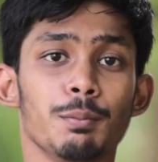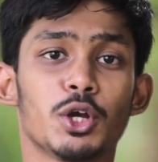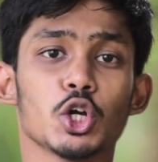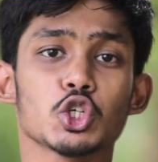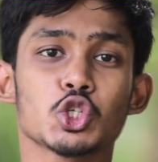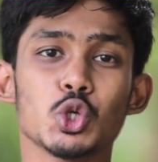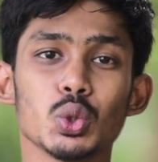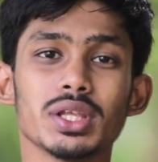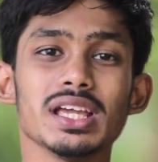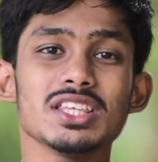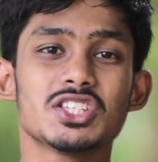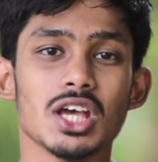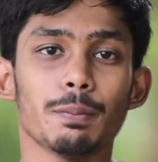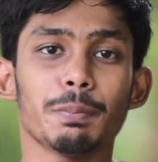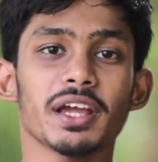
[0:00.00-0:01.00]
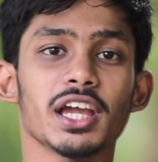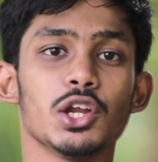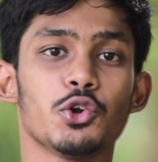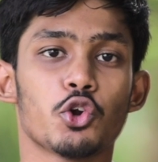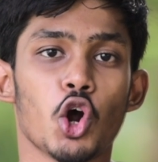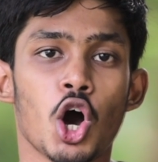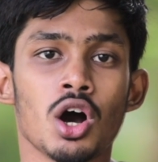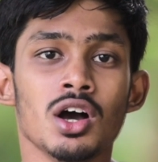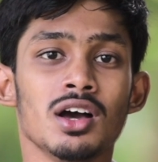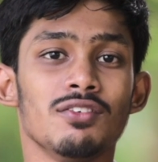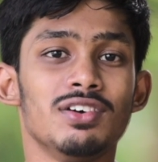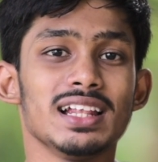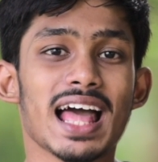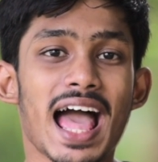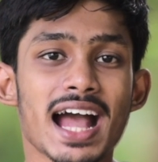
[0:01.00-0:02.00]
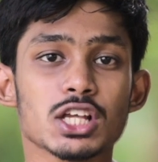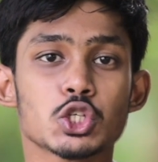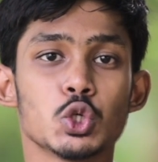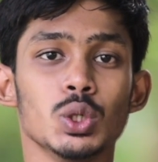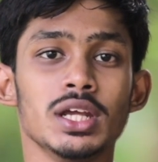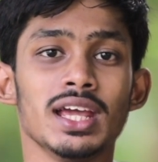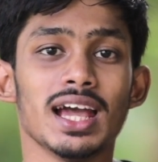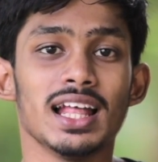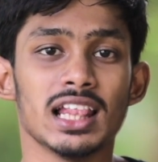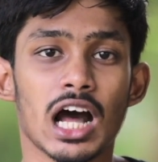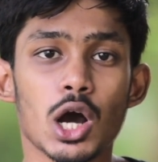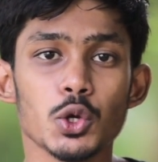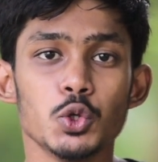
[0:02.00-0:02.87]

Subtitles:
because shooting JPEG and RAW will actually allow